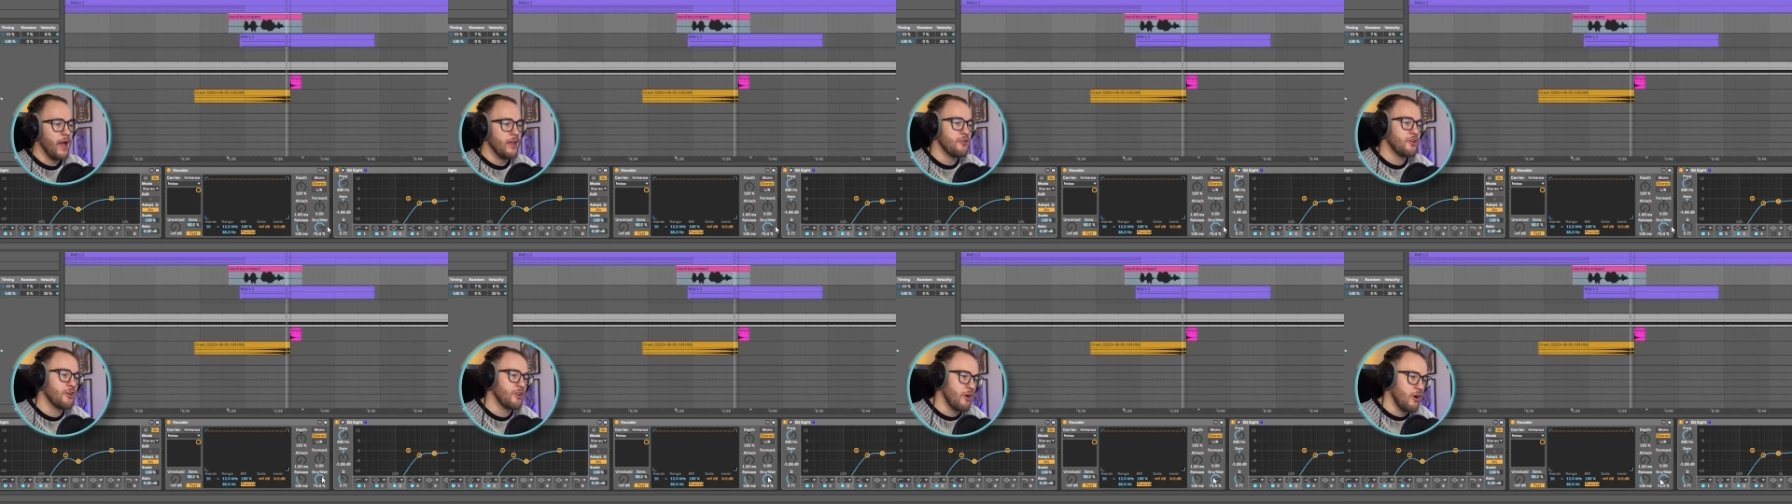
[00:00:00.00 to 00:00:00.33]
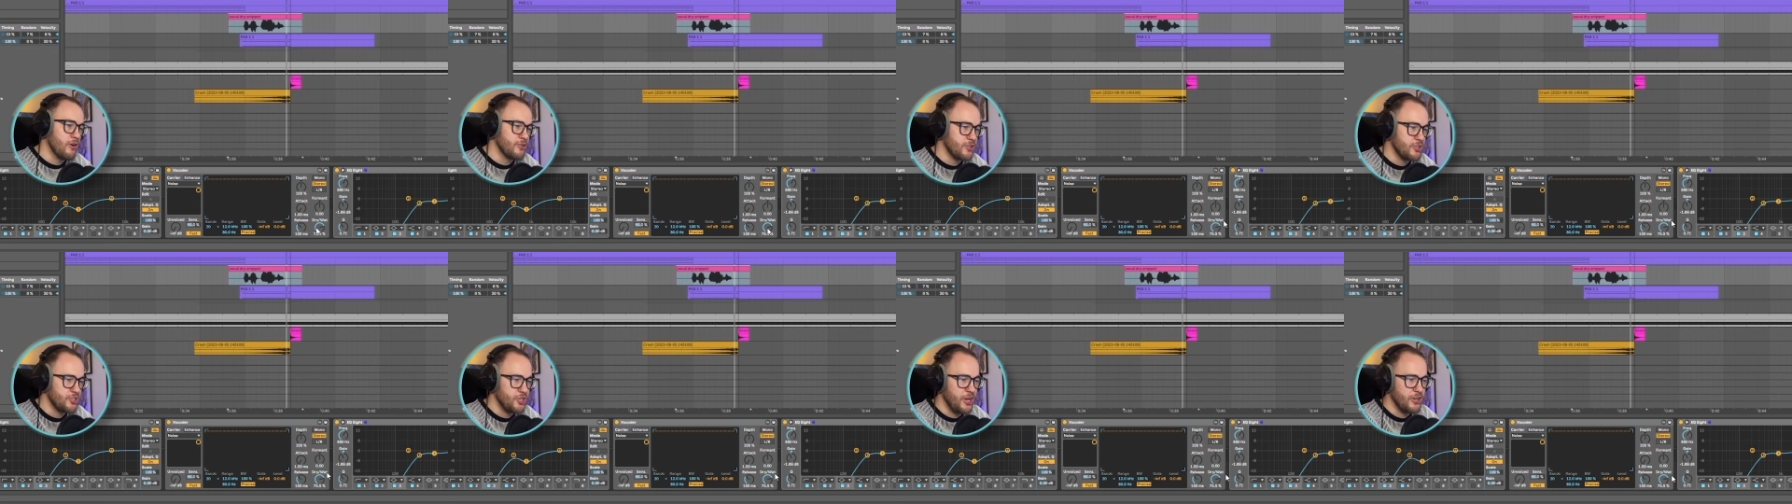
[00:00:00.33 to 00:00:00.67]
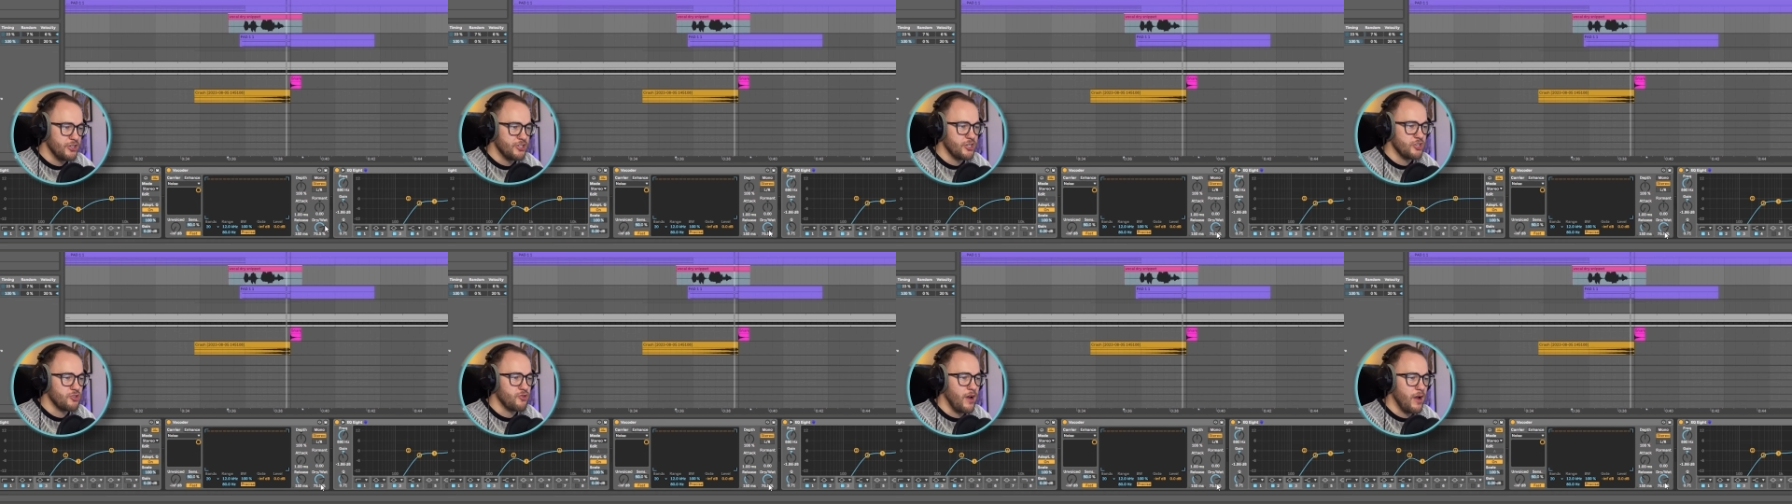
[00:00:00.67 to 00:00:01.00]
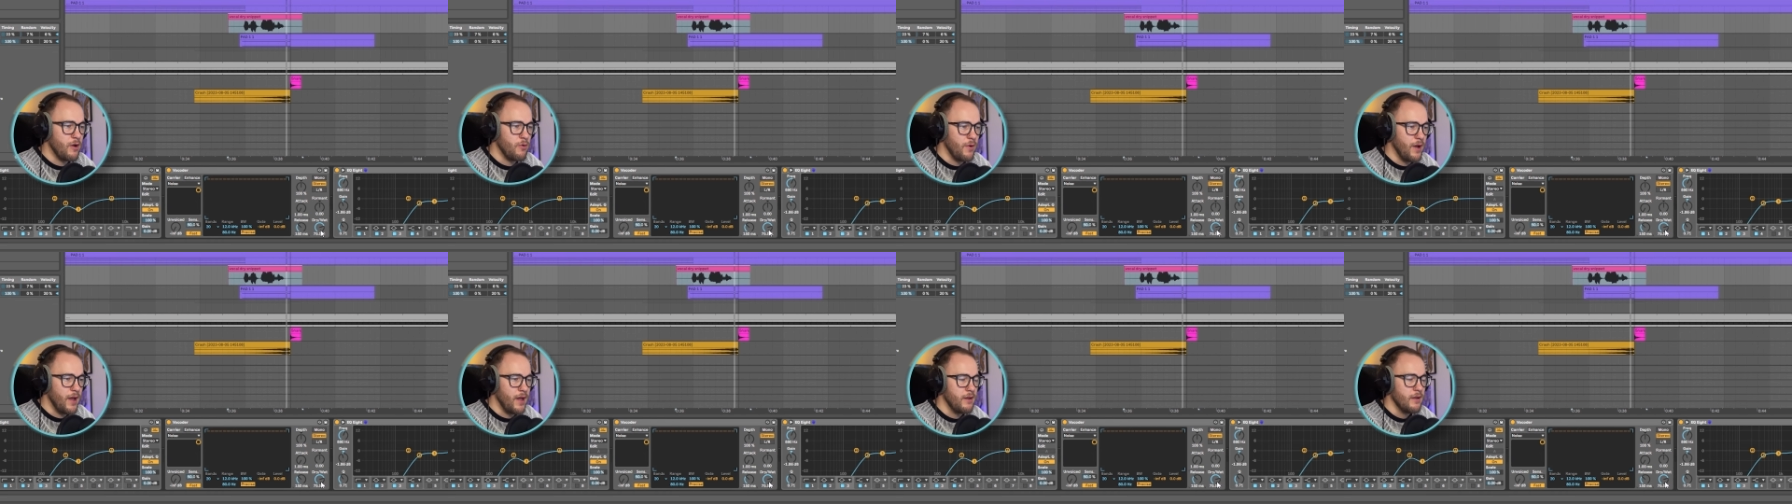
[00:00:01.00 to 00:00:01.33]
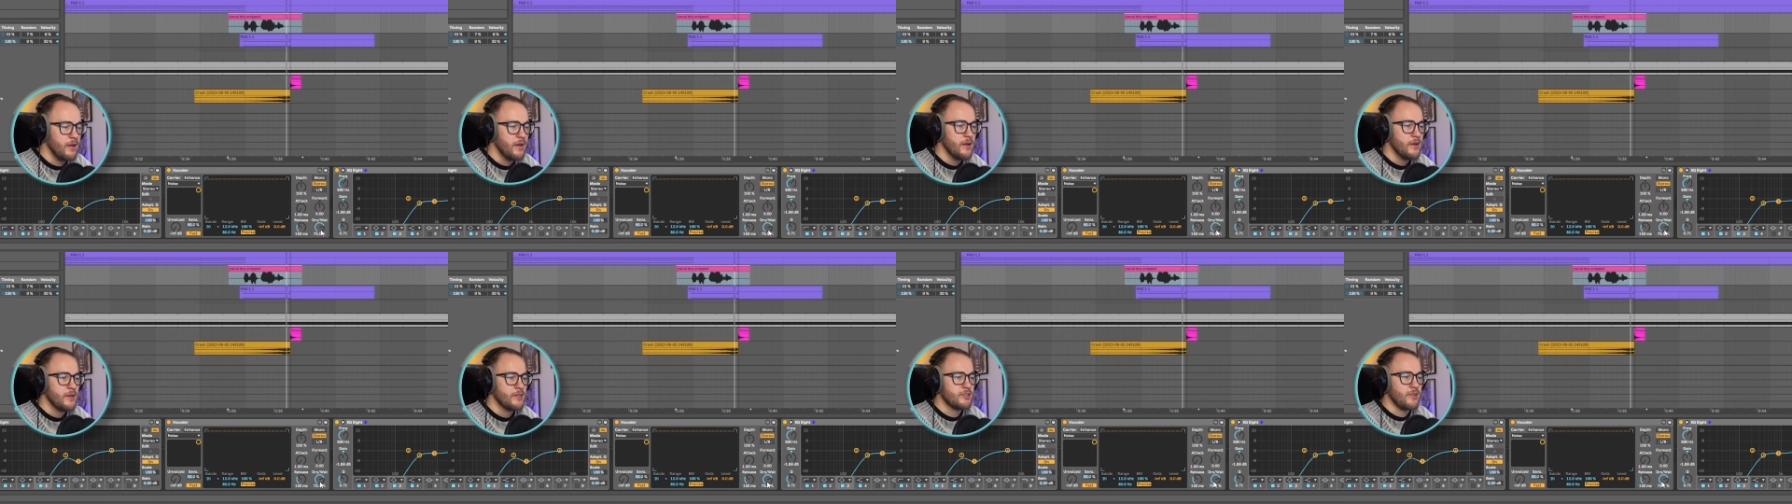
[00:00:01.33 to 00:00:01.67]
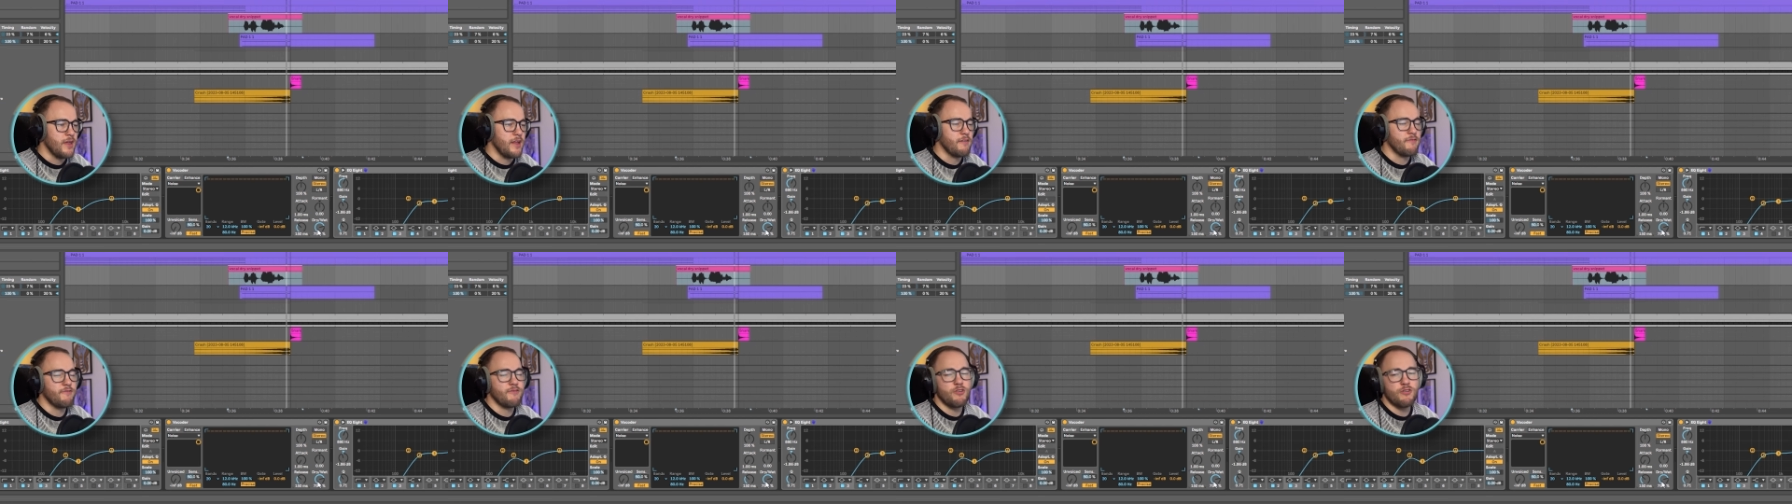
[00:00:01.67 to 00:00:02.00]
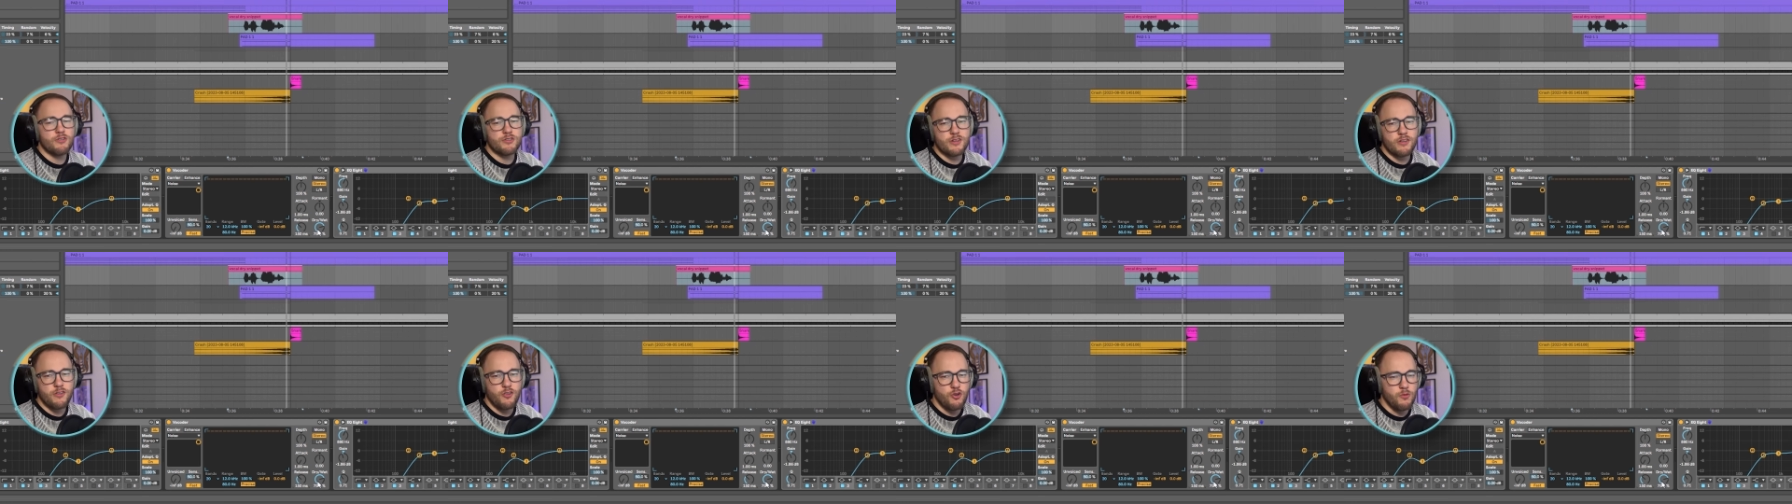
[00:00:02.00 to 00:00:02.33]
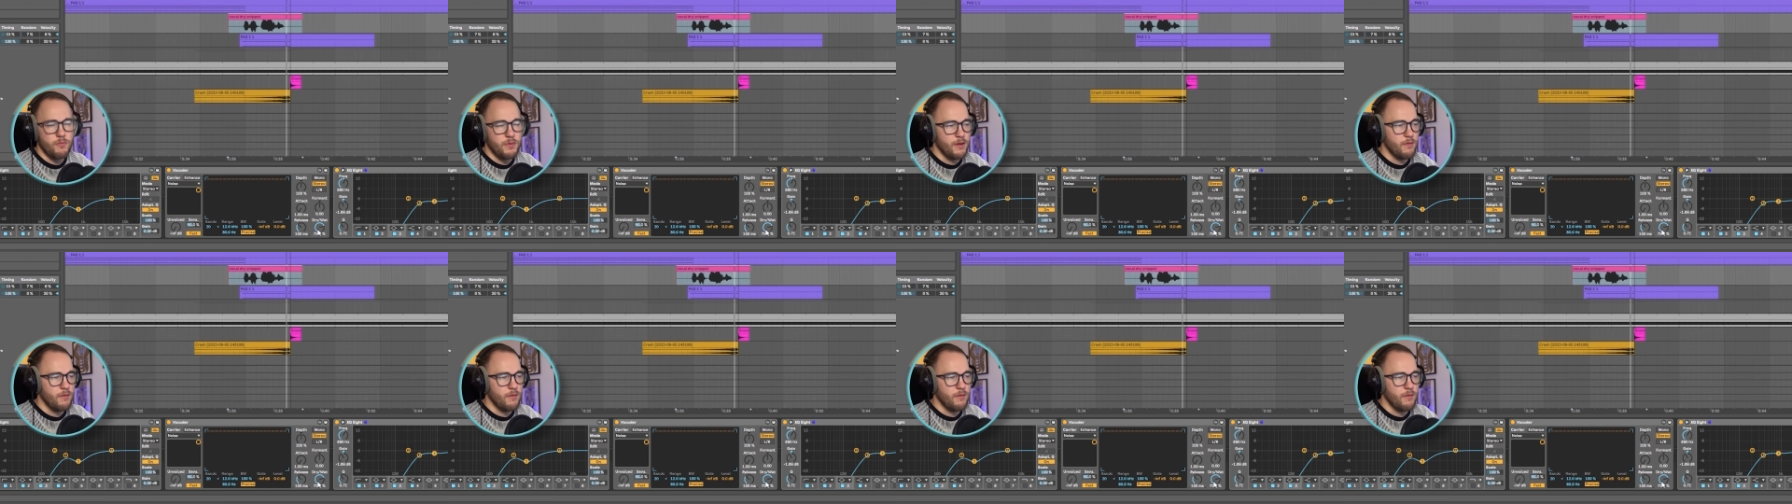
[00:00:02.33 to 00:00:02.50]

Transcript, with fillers: And you can also change the dry wet so that it feels a little